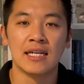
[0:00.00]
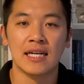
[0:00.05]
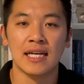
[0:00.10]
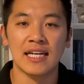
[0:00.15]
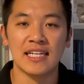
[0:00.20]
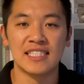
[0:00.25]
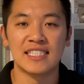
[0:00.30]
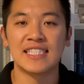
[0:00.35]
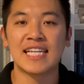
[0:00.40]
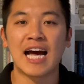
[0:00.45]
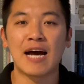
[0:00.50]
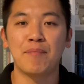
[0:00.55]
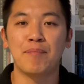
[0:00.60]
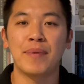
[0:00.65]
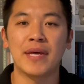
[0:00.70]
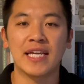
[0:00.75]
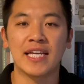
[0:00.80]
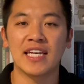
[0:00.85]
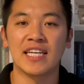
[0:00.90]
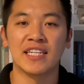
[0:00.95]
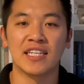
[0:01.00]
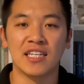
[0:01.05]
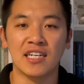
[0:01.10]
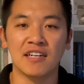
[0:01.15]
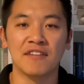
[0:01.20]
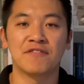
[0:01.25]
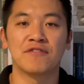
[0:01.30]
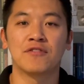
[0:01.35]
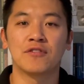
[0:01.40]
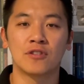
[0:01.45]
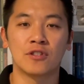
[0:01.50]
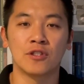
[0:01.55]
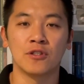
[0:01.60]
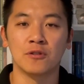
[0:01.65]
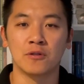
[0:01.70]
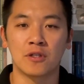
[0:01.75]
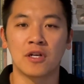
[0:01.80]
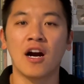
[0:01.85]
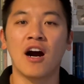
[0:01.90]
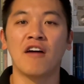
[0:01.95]
is not big enough to
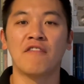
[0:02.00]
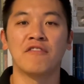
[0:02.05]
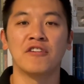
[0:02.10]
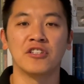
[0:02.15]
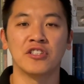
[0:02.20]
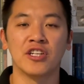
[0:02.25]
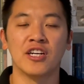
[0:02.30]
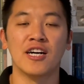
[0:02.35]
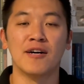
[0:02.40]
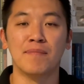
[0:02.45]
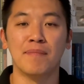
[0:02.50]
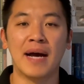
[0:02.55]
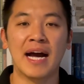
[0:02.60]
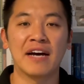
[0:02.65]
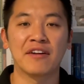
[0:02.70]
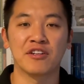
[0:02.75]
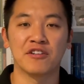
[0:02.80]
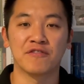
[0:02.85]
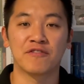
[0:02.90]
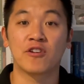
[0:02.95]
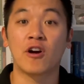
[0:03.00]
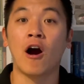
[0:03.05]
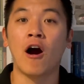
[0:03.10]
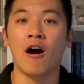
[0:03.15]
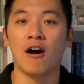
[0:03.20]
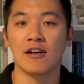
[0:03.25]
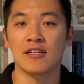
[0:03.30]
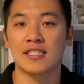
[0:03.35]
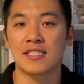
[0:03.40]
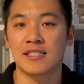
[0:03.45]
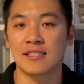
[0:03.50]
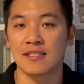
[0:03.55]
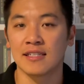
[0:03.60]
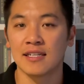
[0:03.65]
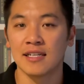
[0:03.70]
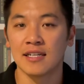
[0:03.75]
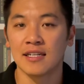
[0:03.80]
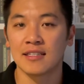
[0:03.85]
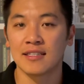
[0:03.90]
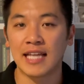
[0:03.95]
cover the amount of costs
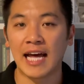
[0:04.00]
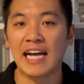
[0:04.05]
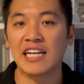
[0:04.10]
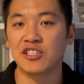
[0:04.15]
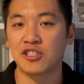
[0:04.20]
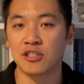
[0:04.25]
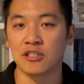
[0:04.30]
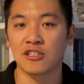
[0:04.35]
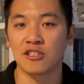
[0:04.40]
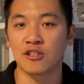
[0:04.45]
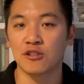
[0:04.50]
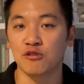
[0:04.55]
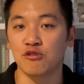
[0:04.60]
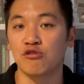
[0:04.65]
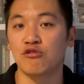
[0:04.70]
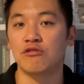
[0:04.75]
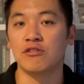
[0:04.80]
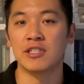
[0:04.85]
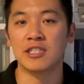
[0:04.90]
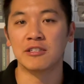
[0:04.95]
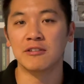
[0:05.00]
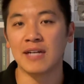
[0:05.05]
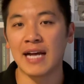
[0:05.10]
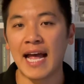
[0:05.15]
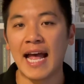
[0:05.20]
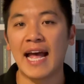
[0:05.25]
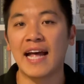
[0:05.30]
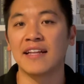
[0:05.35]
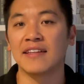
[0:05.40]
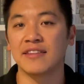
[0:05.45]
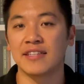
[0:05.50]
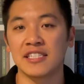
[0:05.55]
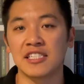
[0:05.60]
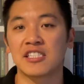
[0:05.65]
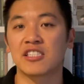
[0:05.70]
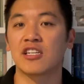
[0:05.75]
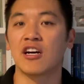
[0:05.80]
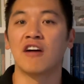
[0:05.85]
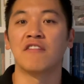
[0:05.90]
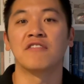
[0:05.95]
that it took to drill and
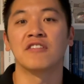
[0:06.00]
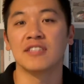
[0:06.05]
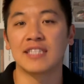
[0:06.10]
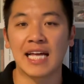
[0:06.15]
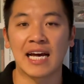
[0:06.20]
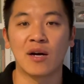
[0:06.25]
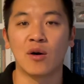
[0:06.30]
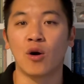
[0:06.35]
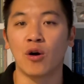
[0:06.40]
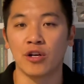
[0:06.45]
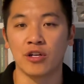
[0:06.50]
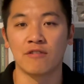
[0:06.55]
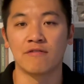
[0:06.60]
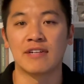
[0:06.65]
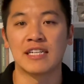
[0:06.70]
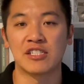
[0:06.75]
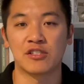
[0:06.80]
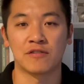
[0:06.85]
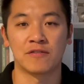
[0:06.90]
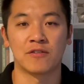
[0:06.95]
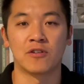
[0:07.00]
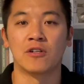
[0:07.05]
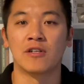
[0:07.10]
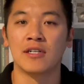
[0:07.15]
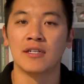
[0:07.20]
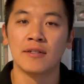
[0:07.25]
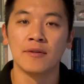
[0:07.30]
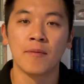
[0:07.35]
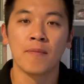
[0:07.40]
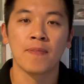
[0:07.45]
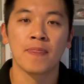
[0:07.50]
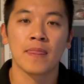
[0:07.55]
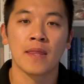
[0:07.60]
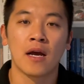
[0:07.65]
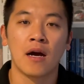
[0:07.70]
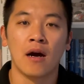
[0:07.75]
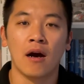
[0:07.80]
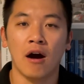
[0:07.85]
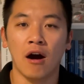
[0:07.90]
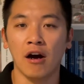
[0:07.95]
discover that oil reservoir.
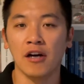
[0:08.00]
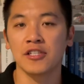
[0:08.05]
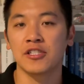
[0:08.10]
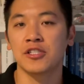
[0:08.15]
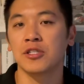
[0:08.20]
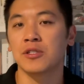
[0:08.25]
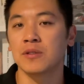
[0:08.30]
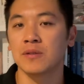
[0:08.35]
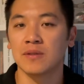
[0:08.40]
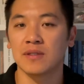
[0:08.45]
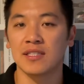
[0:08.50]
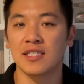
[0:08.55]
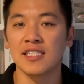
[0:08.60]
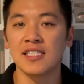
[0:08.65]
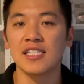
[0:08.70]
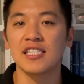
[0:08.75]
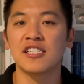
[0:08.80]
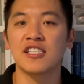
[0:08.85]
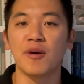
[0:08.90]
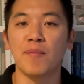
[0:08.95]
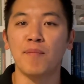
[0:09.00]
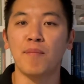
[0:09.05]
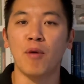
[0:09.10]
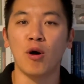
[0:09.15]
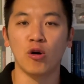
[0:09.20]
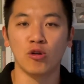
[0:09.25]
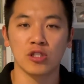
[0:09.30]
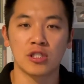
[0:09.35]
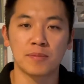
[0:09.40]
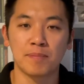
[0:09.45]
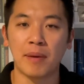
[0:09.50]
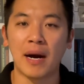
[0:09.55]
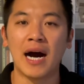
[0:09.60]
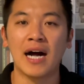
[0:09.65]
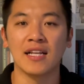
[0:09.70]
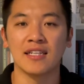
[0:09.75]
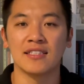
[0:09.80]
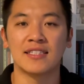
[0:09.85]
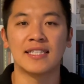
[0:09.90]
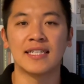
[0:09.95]
Also, this is the most
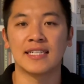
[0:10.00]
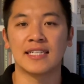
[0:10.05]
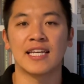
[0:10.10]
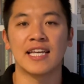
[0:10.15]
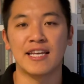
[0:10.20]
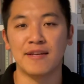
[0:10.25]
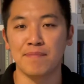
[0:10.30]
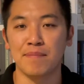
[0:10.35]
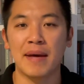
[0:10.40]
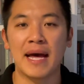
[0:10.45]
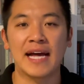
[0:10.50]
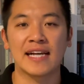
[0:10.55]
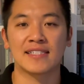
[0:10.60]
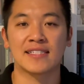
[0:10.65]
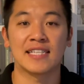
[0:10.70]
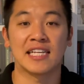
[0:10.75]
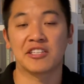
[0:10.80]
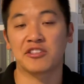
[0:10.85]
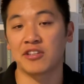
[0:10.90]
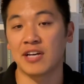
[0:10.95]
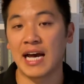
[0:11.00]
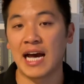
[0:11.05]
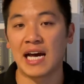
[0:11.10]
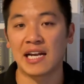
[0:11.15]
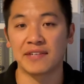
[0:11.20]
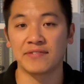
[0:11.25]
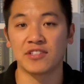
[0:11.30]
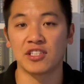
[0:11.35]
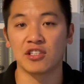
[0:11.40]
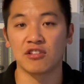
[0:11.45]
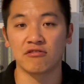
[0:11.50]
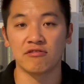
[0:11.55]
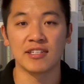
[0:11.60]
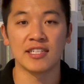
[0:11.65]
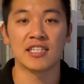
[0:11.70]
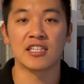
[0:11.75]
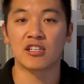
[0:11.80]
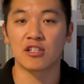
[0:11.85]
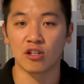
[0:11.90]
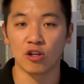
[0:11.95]
politic impact sector out of the
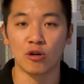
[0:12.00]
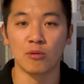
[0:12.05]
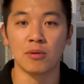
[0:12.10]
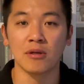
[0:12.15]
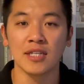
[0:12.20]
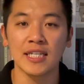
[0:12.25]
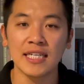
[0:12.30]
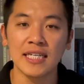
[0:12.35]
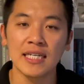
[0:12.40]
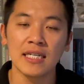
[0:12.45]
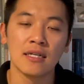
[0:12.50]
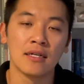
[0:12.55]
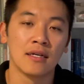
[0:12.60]
three globally.